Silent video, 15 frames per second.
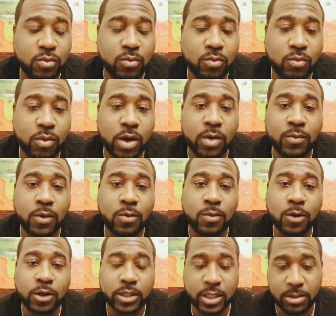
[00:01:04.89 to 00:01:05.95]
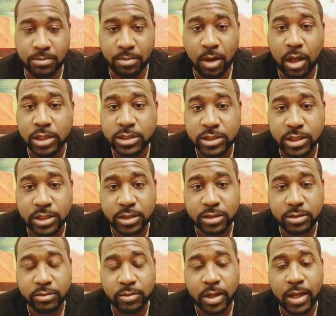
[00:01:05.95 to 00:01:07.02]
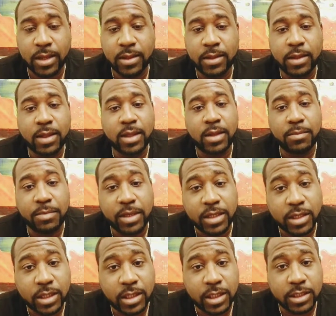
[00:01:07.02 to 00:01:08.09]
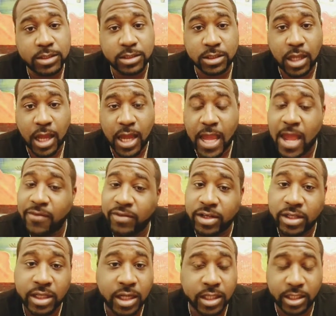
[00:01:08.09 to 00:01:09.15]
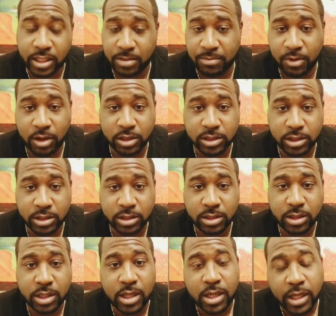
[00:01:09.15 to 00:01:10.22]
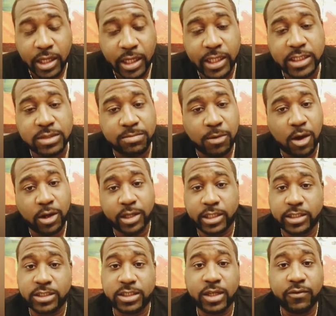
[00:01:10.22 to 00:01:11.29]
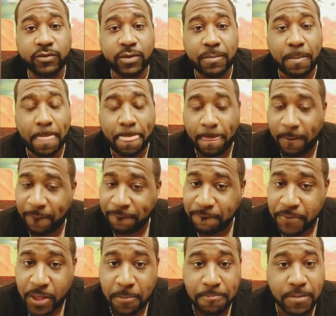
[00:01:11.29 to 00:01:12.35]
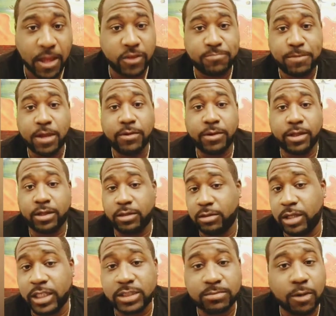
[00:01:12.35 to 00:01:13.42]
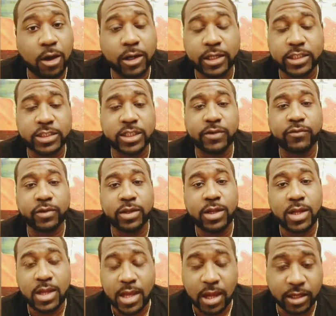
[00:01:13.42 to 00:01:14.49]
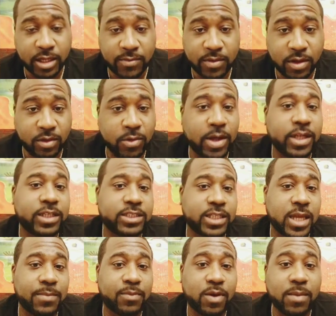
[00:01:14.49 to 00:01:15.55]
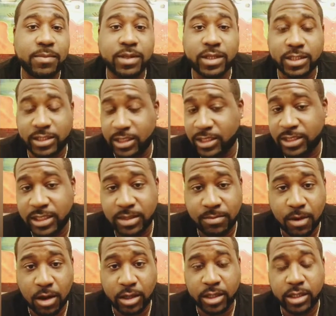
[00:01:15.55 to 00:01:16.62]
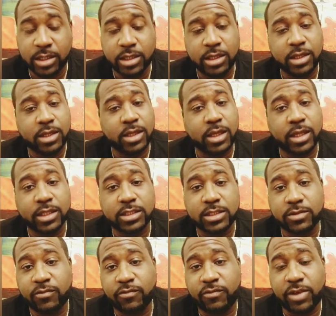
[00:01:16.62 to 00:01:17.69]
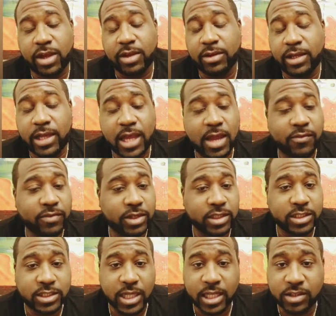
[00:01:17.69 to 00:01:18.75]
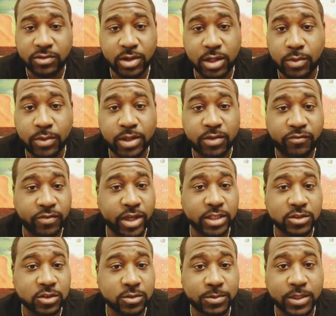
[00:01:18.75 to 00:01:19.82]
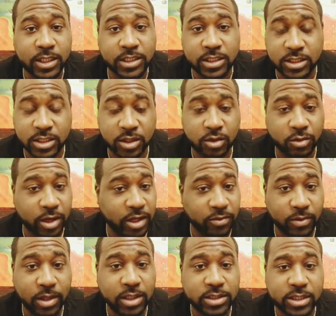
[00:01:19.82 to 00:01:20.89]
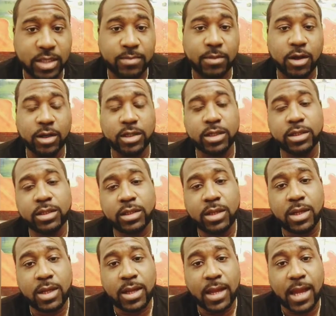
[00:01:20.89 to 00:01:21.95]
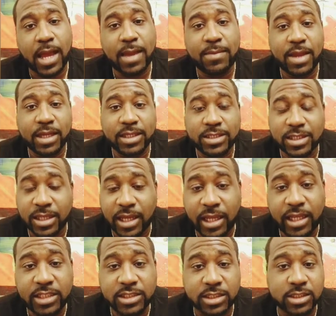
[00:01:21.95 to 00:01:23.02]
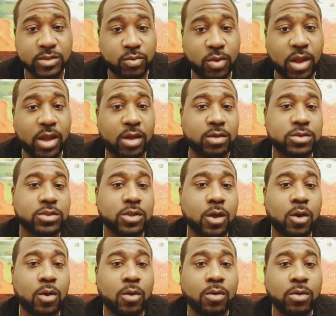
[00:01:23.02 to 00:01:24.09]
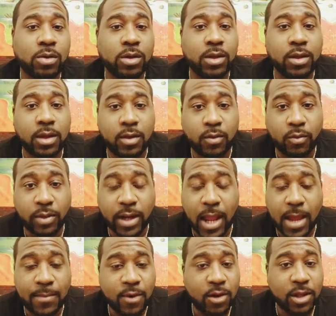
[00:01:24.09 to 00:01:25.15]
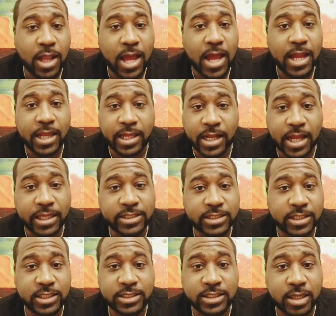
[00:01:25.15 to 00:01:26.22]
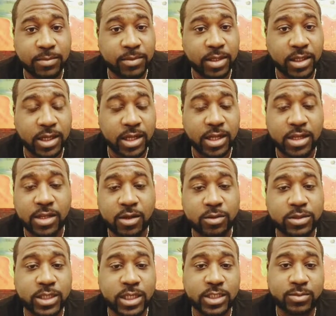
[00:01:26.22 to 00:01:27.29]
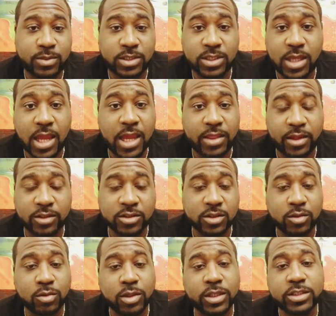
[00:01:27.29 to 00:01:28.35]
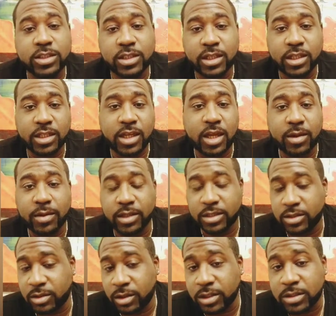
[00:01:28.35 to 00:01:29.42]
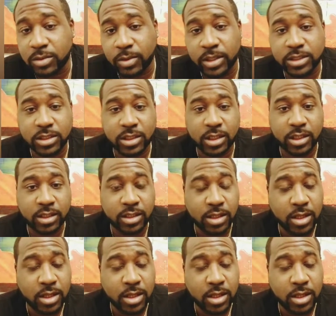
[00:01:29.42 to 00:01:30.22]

what will work in Boston, right? Because I haven't done it in Boston. Each market is different. That's period. Each market is different. I'll give you a great example. I'm in the DC market. It's very heavily saturated with investors because it's a great real estate market. I'm actually an agent as well. So when I'm online and I see something and it notates me and say, hey, there's a new listing in the area that you're interested in,